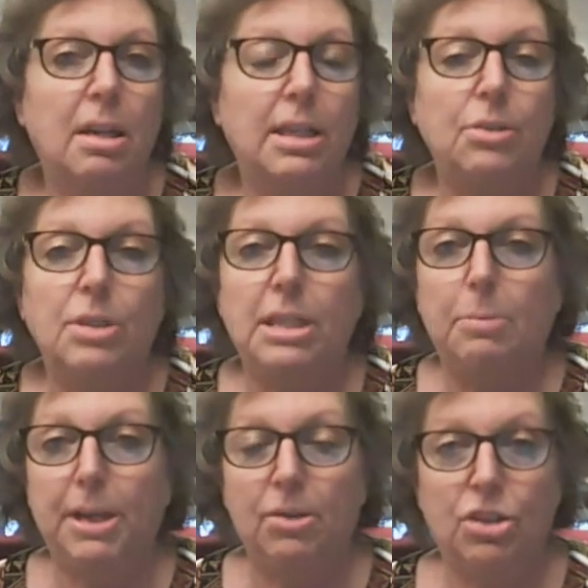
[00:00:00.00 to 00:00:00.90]
that you need to
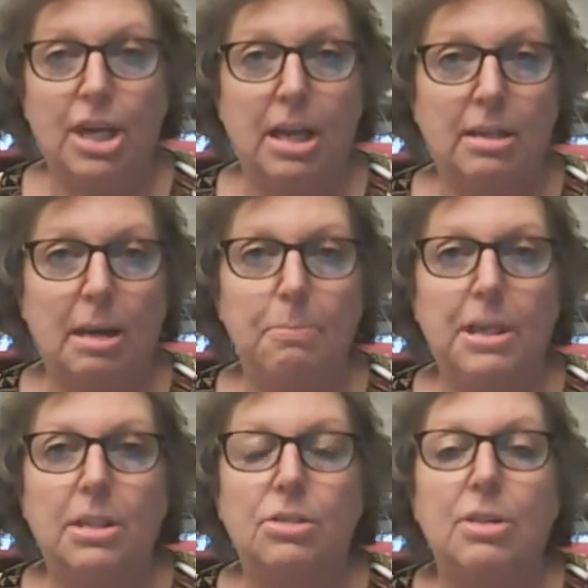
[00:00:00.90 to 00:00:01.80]
pick your child up
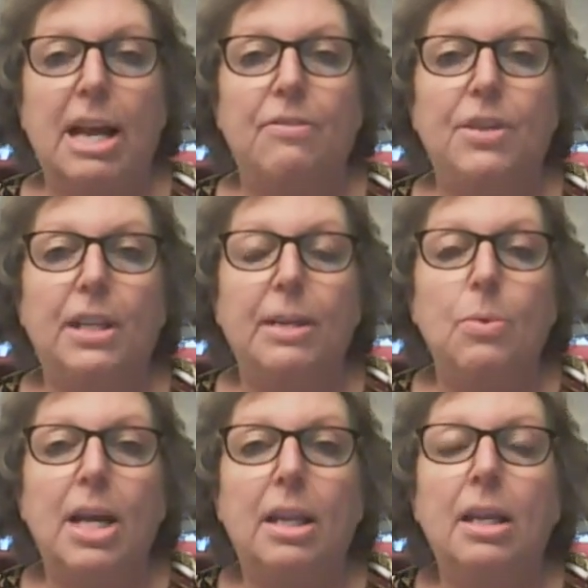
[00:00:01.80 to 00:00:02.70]
because they're not feeling
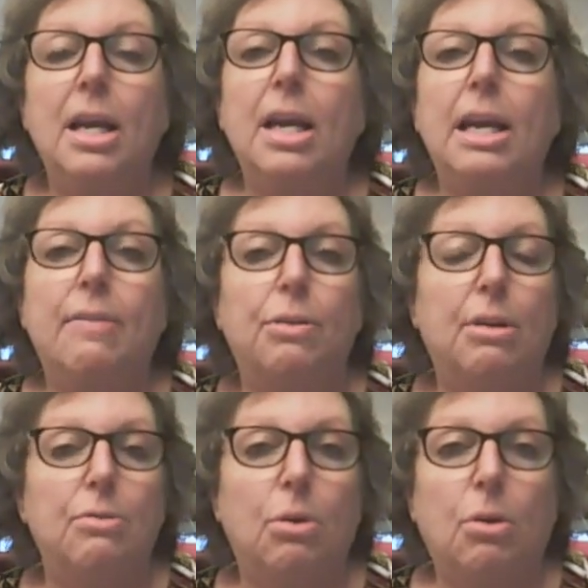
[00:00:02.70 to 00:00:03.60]
well, if they're
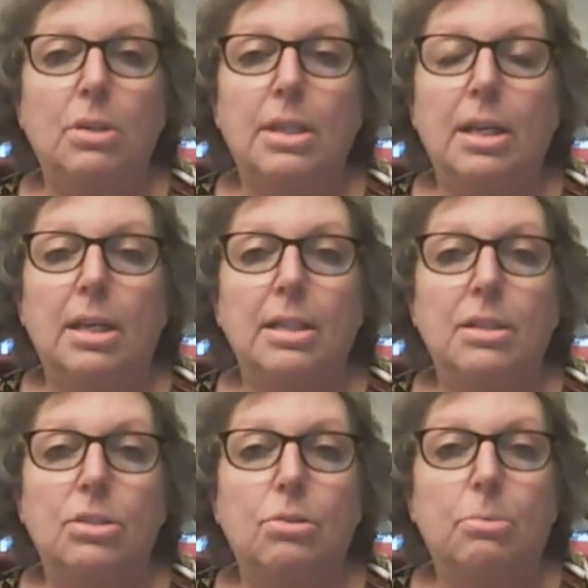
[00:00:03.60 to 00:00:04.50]
enrolled in the
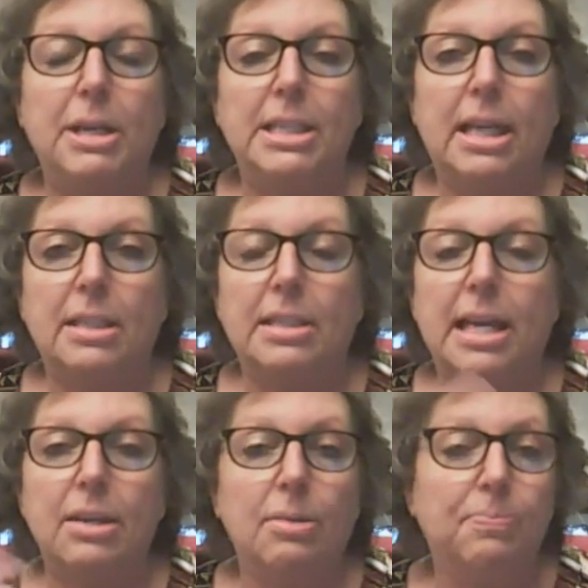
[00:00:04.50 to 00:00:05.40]
school-based health
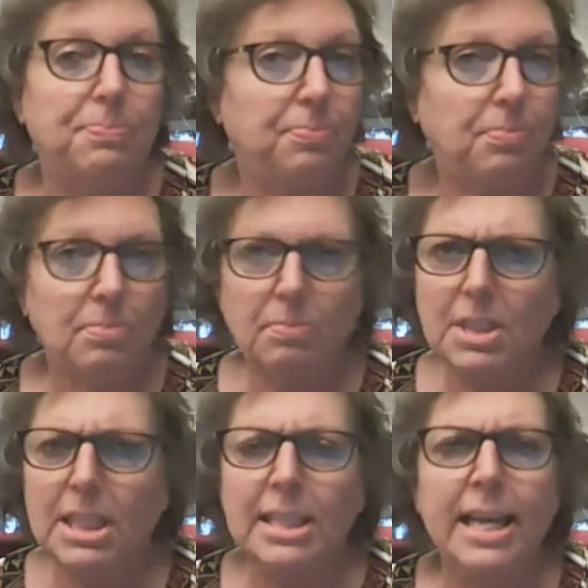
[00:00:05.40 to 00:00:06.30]
center,
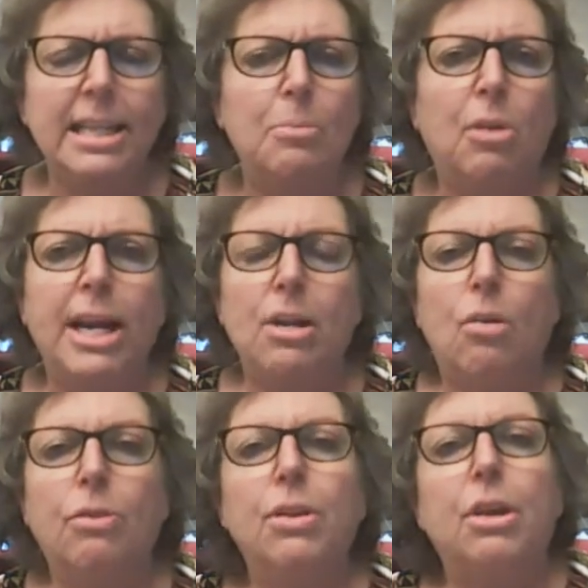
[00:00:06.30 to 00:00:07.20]
take them right
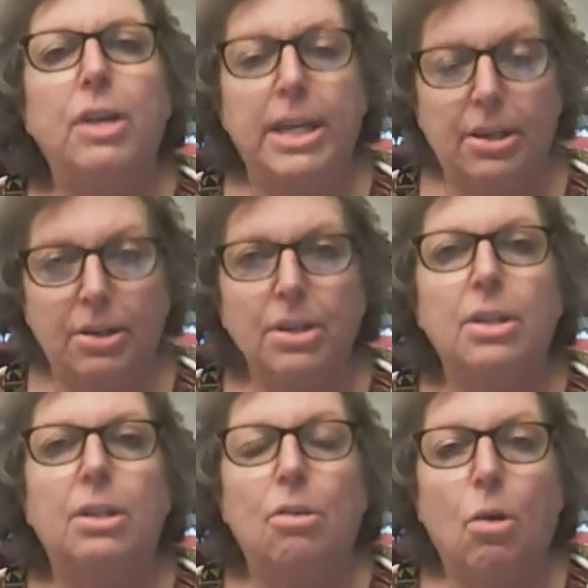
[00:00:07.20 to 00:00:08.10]
over. They're here,
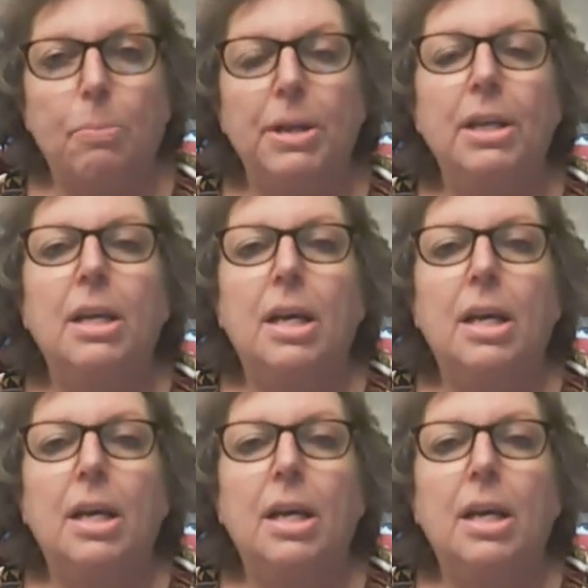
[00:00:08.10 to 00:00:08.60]
they're open